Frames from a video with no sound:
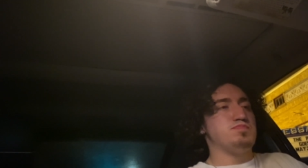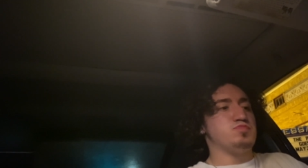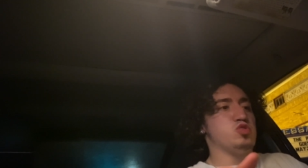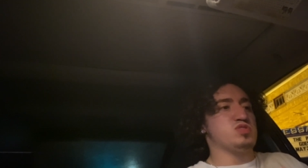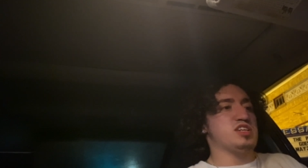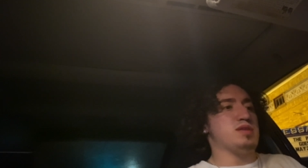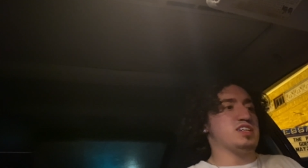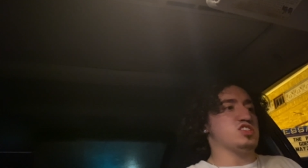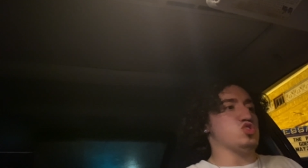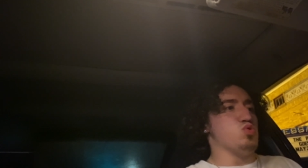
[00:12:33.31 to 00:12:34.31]
don't seem like
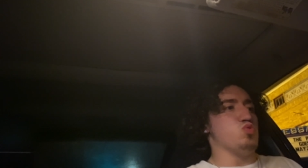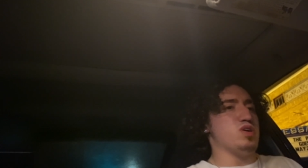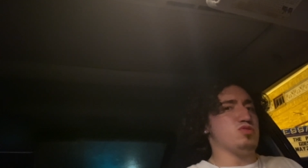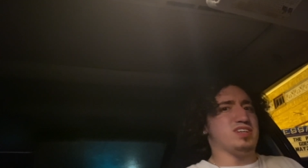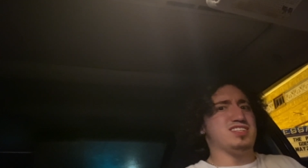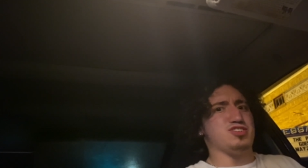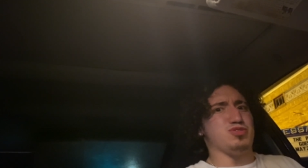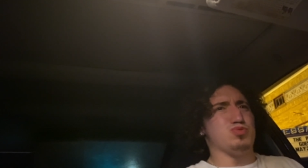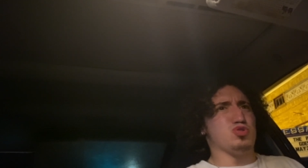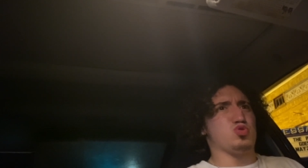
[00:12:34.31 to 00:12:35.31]
it's going well get to you
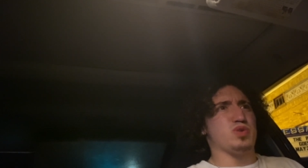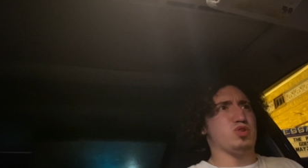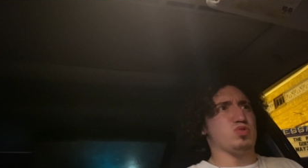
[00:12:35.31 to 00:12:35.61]
real quick or